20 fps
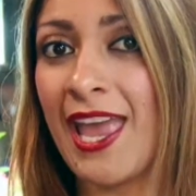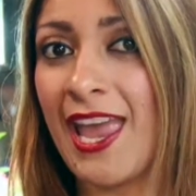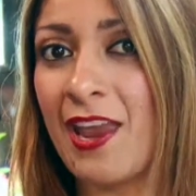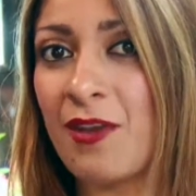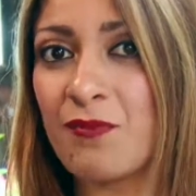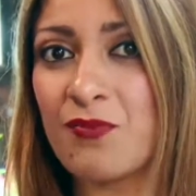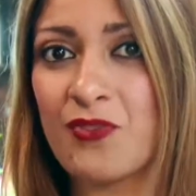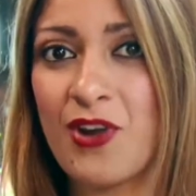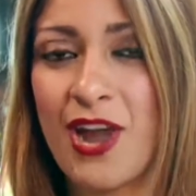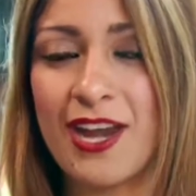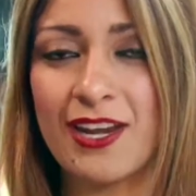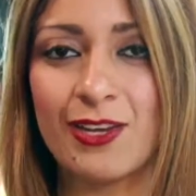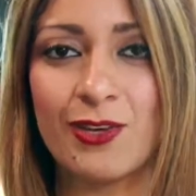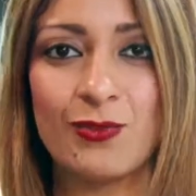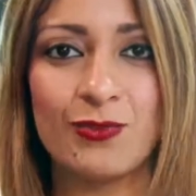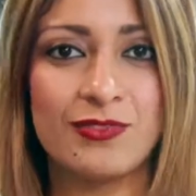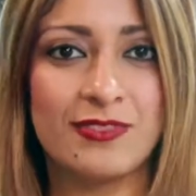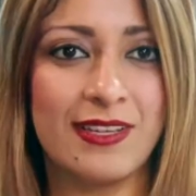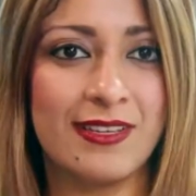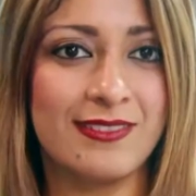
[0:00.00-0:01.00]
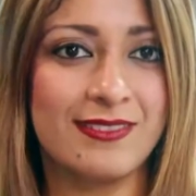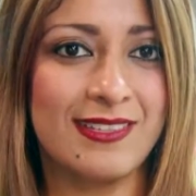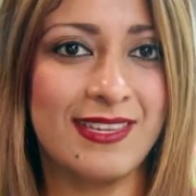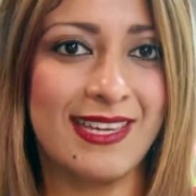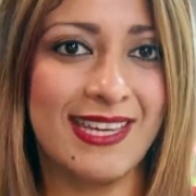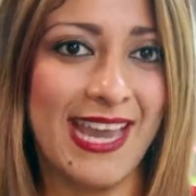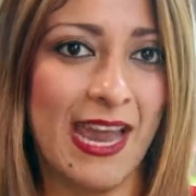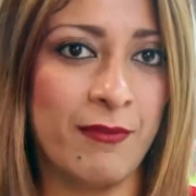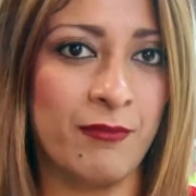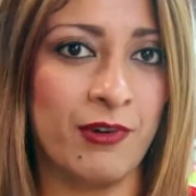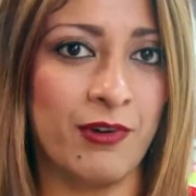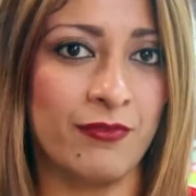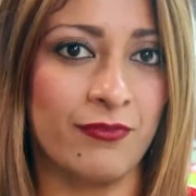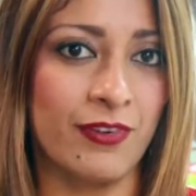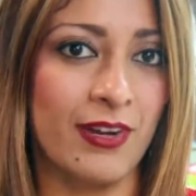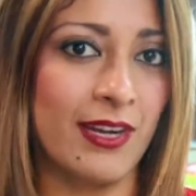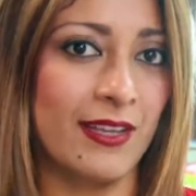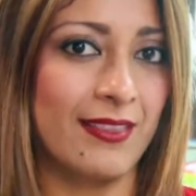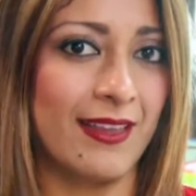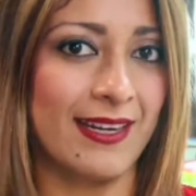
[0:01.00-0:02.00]
a brand new 16-camera
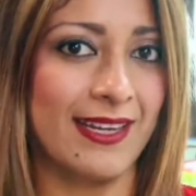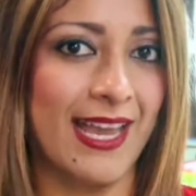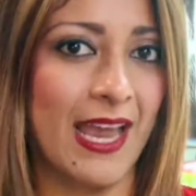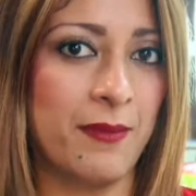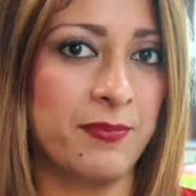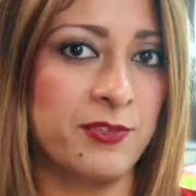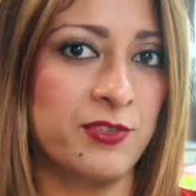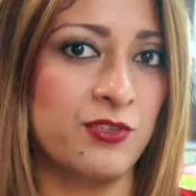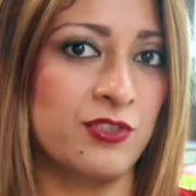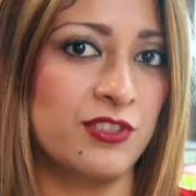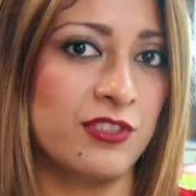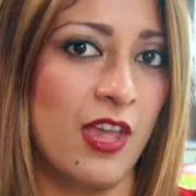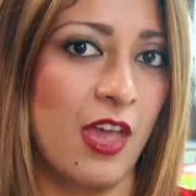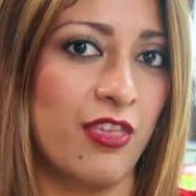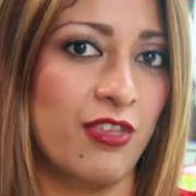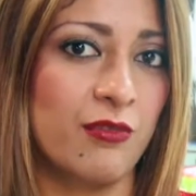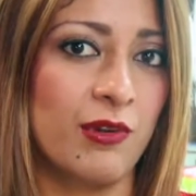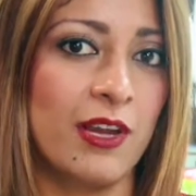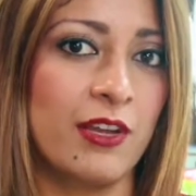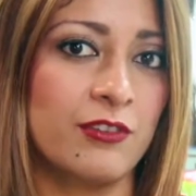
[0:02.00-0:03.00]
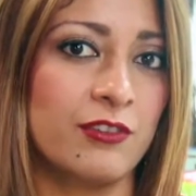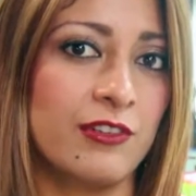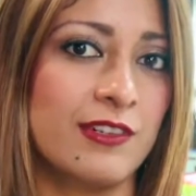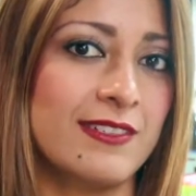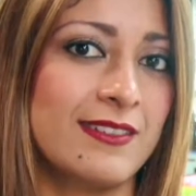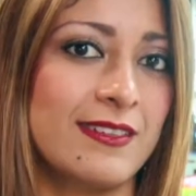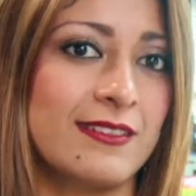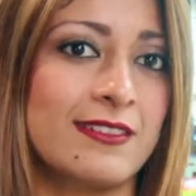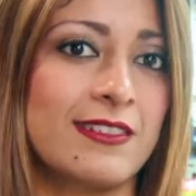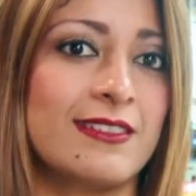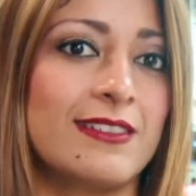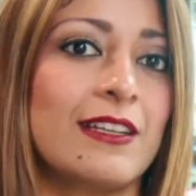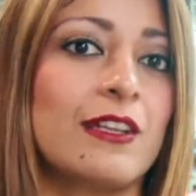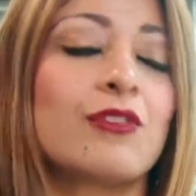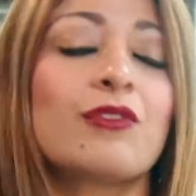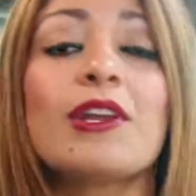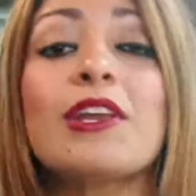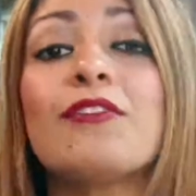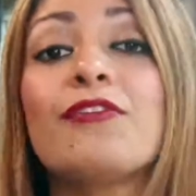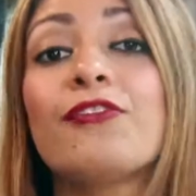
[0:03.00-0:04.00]
rig that captures
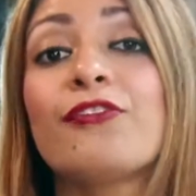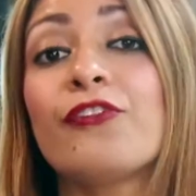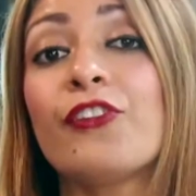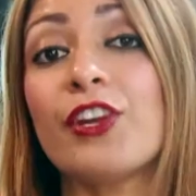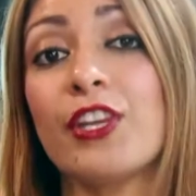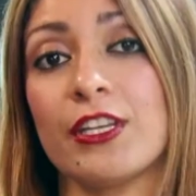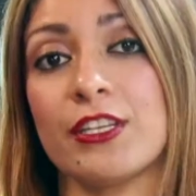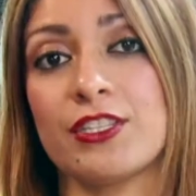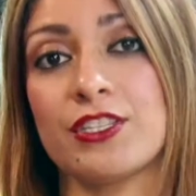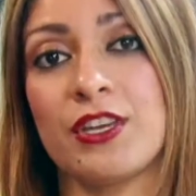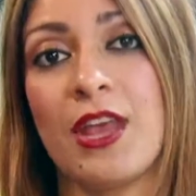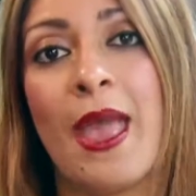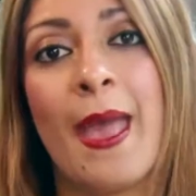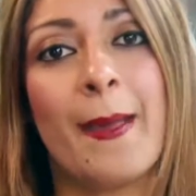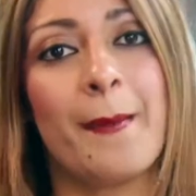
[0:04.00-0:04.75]
360-degree footage